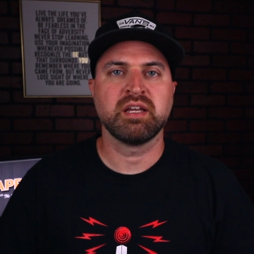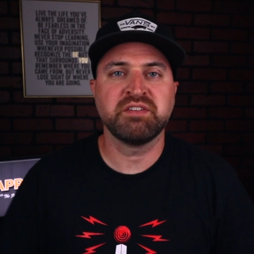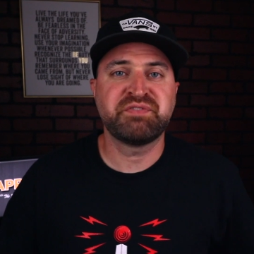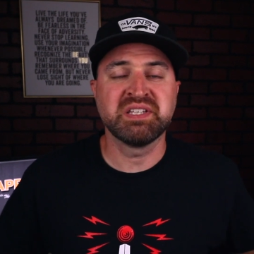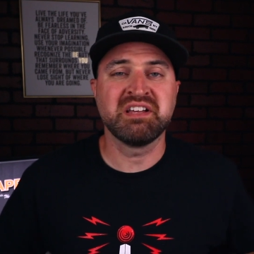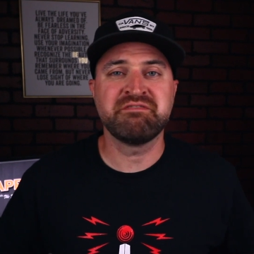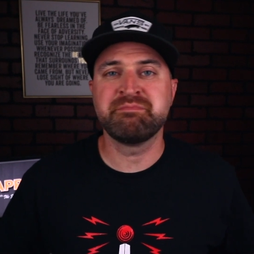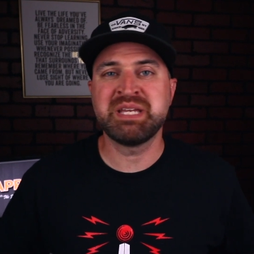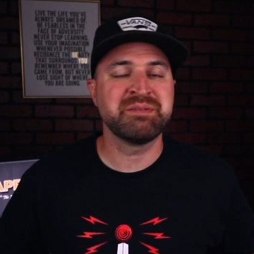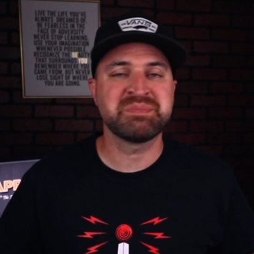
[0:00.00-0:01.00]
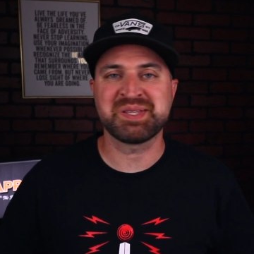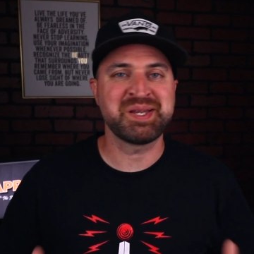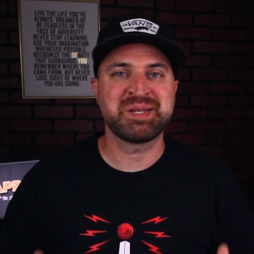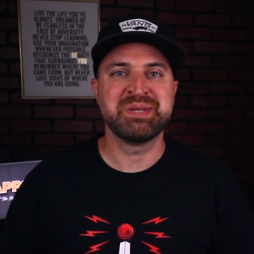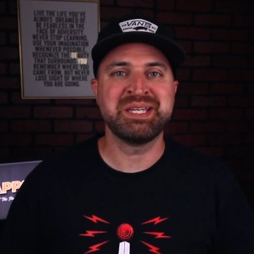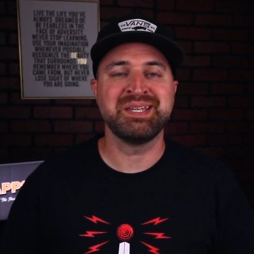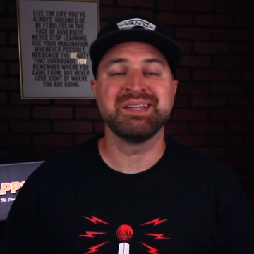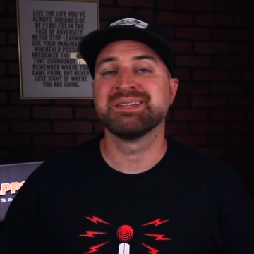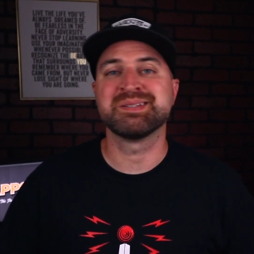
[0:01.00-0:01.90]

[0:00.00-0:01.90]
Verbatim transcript: If you love memes like me,